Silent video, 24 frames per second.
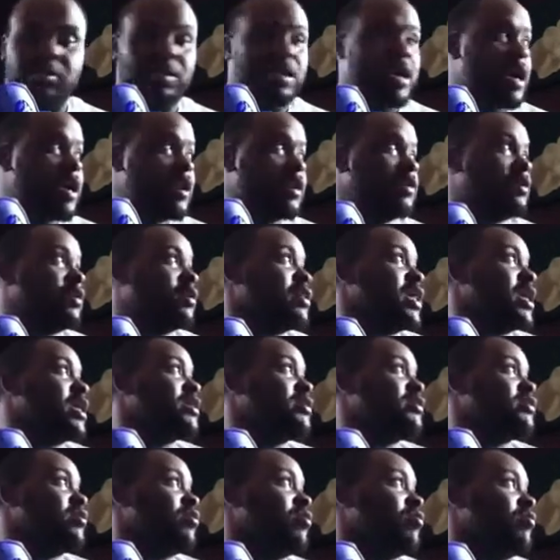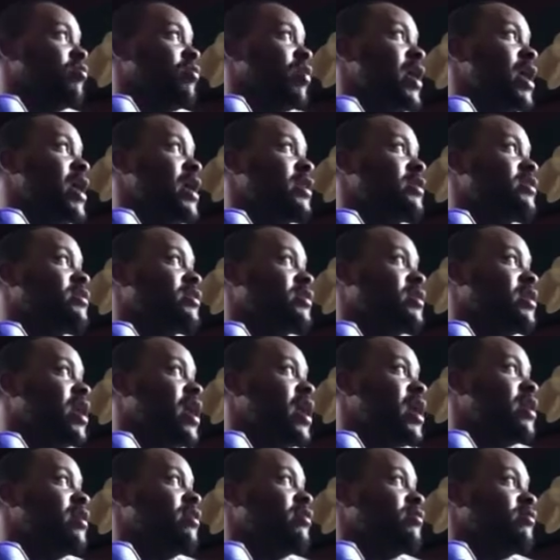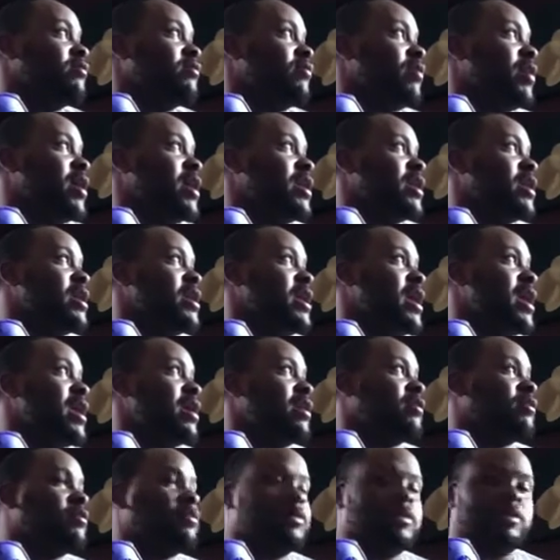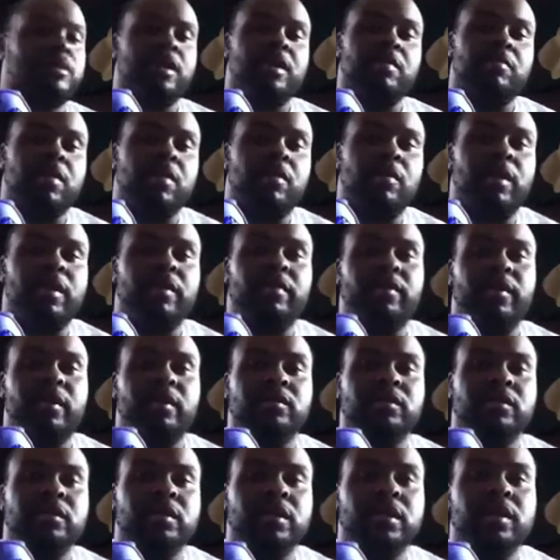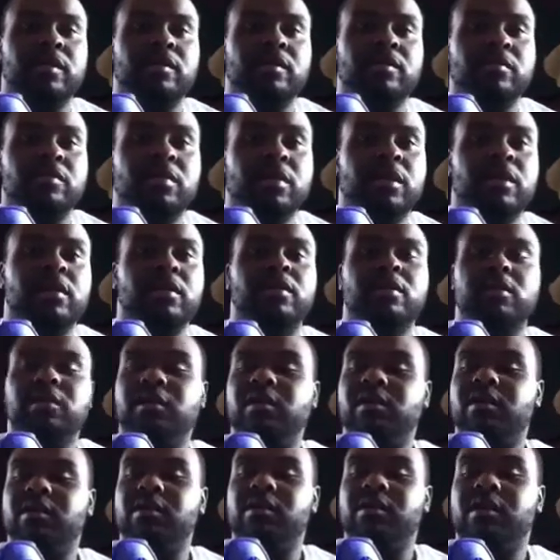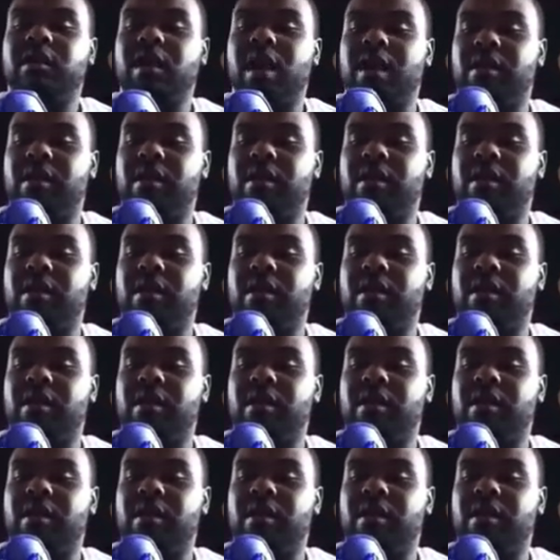It look like it's gonna rain tonight, or rain today. I'm supposed to take my wife out to dinner, but I